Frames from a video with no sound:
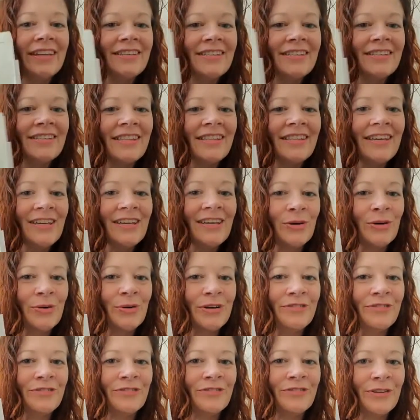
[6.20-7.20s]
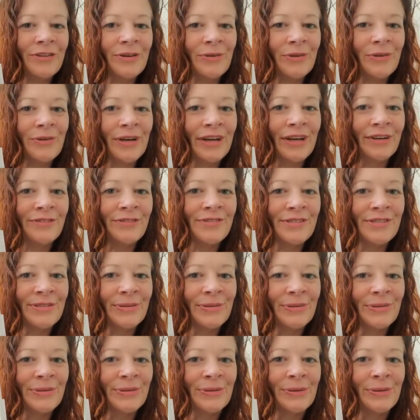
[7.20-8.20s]
to the Yoga for the Creative
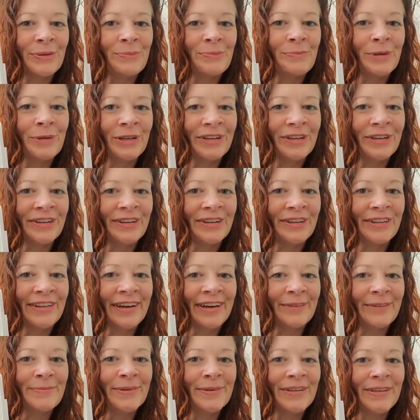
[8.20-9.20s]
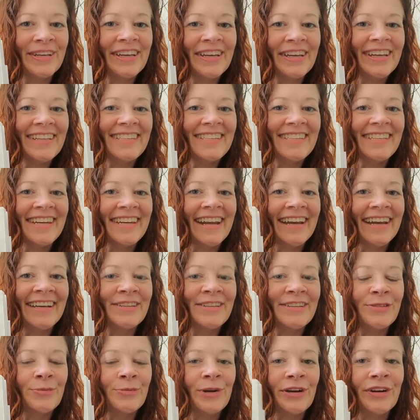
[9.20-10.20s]
Soul book club. Today,
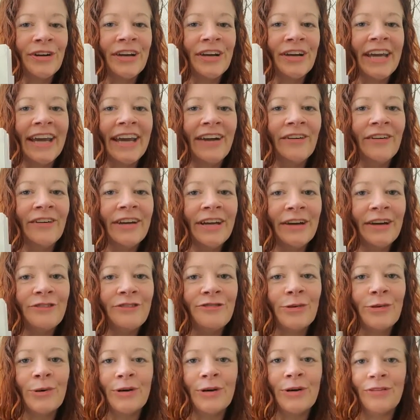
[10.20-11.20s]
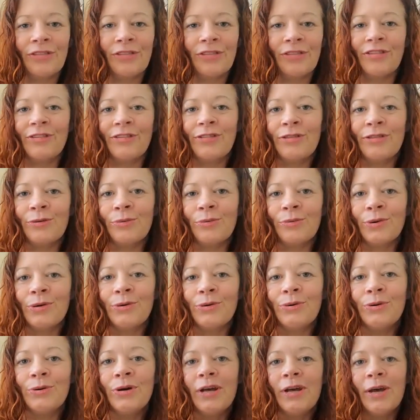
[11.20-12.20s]
as we're carrying forth
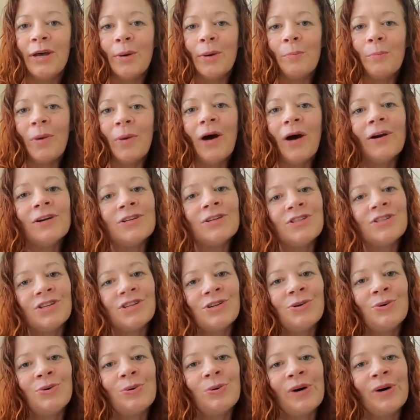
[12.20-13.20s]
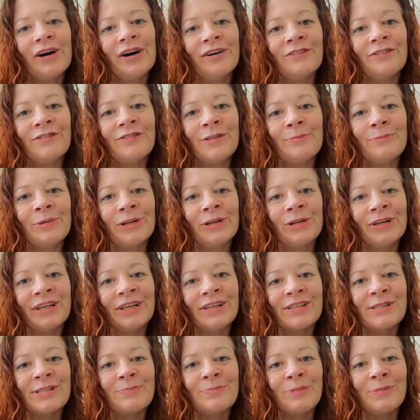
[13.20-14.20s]
through part 2 of the book,
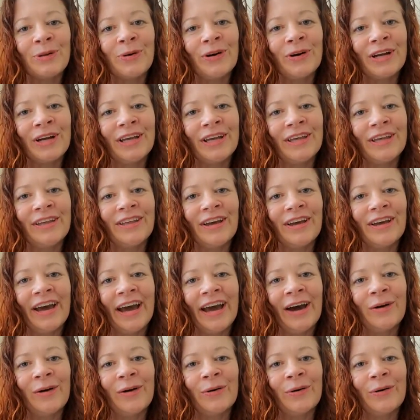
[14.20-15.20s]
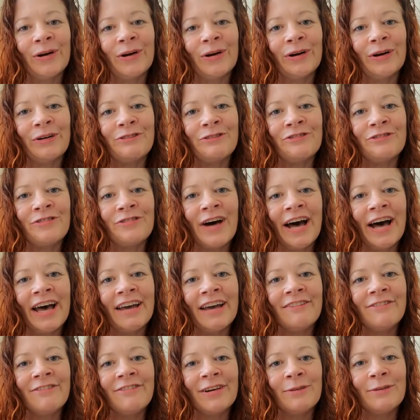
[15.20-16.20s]
exploring our
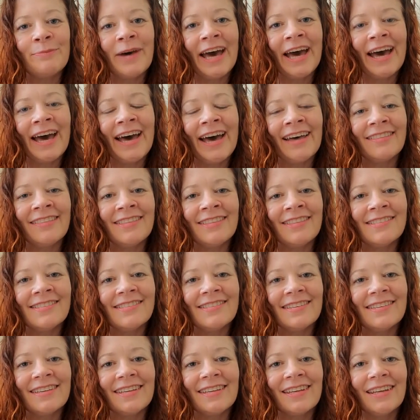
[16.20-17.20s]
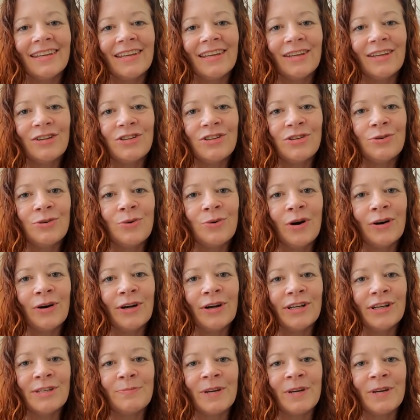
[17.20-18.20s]
5 paths to our
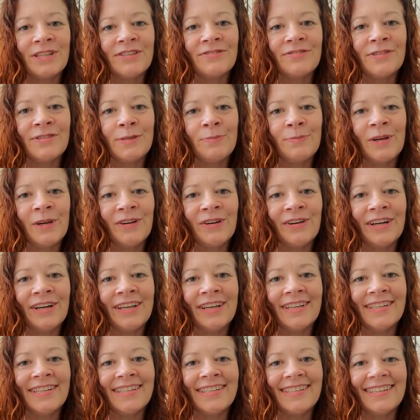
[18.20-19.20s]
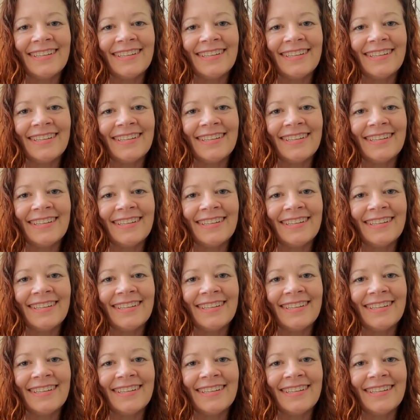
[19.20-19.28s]
expressive spirit.